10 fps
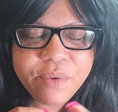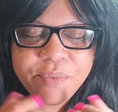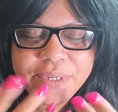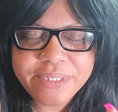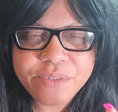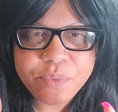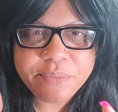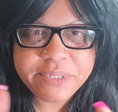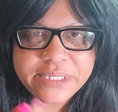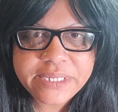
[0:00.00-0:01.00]
we it's a
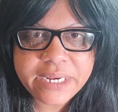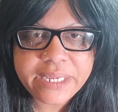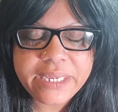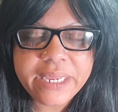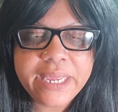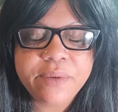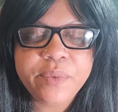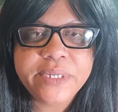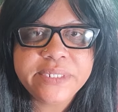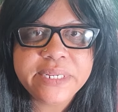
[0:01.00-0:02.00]
women's study, and
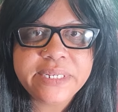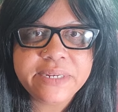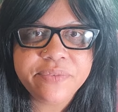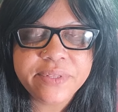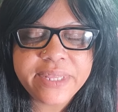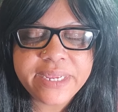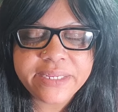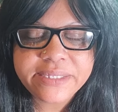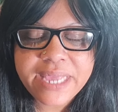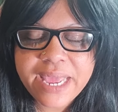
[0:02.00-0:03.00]
we study different
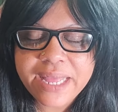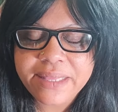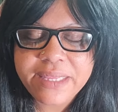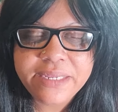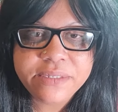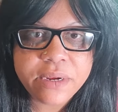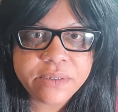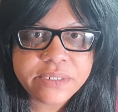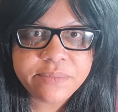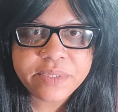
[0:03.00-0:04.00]
things. And these are
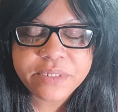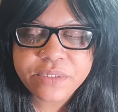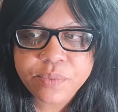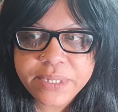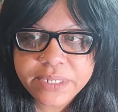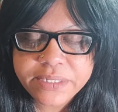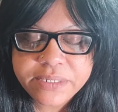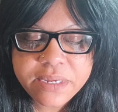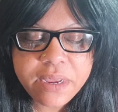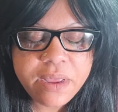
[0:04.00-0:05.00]
some of the
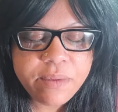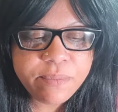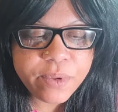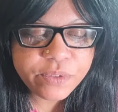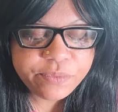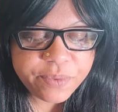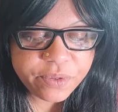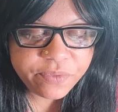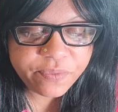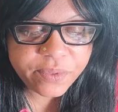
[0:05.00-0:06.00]
sweetest, most
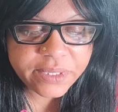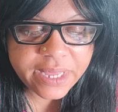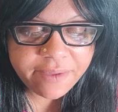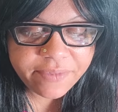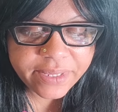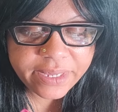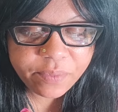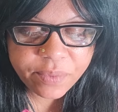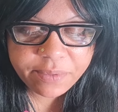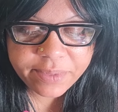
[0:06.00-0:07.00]
beautiful, lovely
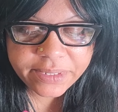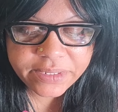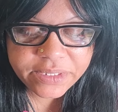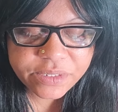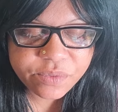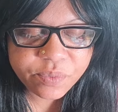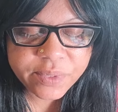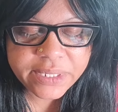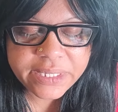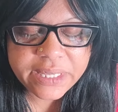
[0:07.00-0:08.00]
women. Just
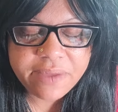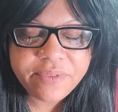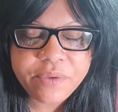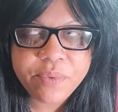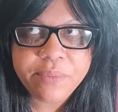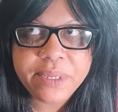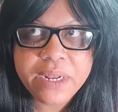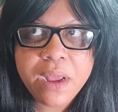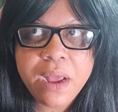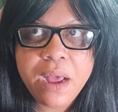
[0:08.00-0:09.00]
really lovely women.